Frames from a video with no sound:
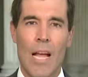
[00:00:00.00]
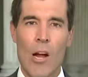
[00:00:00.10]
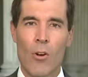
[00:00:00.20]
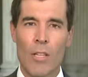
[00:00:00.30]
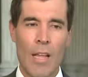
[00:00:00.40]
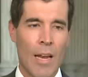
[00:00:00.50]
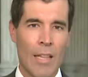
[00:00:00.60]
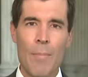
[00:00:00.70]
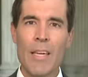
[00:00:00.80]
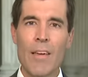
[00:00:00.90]
Errol and Lana,
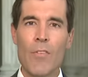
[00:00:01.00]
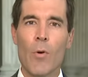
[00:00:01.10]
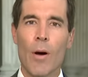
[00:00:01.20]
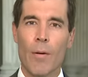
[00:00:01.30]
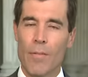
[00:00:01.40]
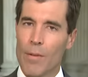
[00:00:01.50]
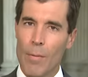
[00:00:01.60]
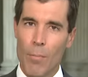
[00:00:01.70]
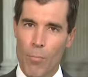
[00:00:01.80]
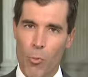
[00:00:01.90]
let me give you a
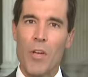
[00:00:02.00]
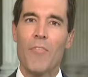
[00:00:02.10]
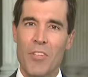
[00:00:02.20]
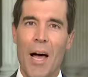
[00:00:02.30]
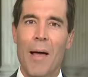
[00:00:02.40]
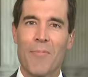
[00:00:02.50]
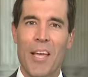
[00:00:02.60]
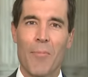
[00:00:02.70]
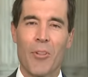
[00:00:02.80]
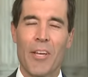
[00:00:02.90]
brief
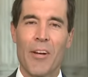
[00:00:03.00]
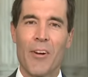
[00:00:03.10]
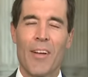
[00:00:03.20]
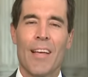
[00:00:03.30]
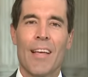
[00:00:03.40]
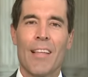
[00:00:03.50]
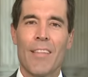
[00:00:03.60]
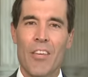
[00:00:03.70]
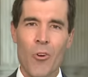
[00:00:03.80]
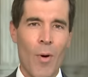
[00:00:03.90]
timetable here.
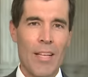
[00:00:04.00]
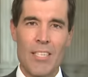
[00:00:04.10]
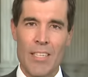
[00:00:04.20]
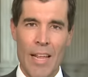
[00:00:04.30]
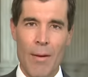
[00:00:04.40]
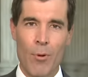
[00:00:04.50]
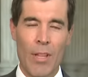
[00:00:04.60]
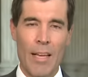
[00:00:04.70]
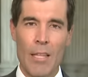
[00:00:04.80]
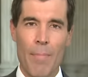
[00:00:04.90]
The U.S. Senate will
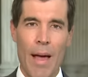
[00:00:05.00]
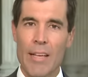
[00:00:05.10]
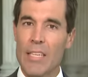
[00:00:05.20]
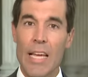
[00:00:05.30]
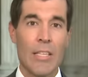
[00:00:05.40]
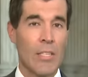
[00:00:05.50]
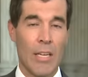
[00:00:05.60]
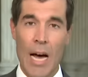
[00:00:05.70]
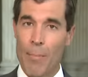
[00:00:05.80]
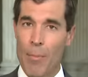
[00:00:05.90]
likely pass its
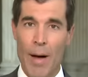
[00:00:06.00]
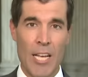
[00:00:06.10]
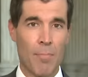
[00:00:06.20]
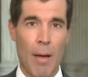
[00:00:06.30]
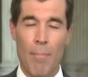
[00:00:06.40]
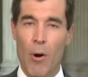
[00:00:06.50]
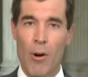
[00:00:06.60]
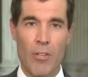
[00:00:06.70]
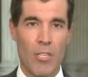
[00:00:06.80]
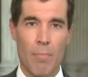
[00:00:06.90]
compromise
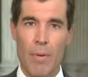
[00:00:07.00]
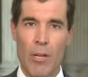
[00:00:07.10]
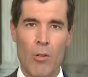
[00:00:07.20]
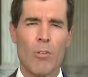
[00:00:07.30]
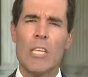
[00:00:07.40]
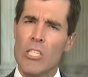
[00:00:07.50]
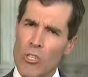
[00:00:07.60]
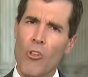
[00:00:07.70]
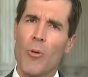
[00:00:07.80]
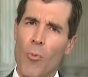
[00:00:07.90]
bipartisan bill, or at least
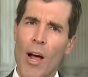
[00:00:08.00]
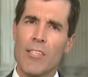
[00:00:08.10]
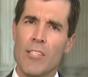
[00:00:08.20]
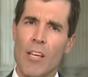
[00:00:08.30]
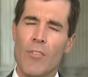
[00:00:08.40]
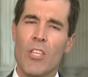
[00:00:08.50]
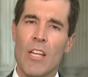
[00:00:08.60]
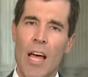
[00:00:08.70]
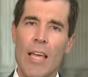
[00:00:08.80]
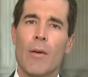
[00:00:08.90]
start the process of it
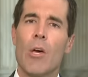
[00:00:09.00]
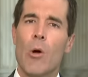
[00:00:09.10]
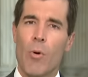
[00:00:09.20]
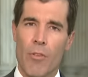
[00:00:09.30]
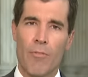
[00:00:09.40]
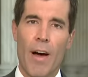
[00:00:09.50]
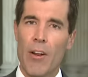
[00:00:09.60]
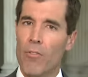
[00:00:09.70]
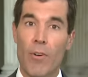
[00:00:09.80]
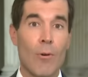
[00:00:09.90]
tonight with a
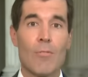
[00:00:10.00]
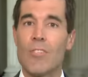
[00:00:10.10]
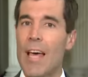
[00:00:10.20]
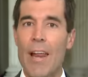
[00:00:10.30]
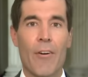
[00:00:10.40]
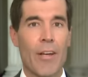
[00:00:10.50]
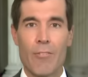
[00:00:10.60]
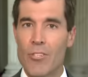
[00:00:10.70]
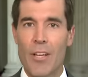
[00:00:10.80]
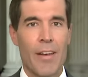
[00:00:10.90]
final vote Saturday
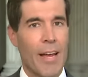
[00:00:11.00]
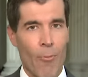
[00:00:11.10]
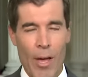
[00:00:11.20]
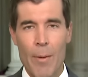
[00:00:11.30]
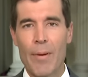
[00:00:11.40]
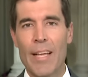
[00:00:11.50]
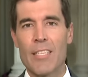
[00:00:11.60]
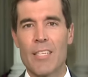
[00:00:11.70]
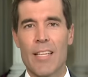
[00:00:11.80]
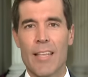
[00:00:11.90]
or Sunday, right up
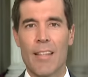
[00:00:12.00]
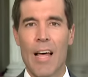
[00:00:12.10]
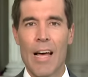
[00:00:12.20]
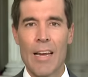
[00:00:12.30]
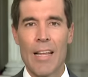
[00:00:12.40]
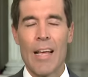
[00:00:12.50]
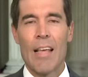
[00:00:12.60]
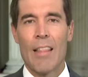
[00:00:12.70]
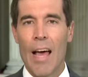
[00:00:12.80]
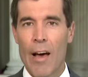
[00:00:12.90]
against the deadline.
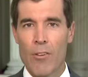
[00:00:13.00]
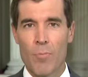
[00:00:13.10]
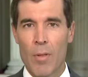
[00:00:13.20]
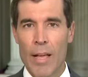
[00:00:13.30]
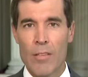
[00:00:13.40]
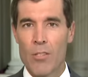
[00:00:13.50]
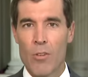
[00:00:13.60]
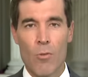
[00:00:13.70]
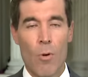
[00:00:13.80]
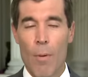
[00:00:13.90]
The House plans
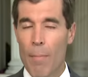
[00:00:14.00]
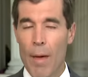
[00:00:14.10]
to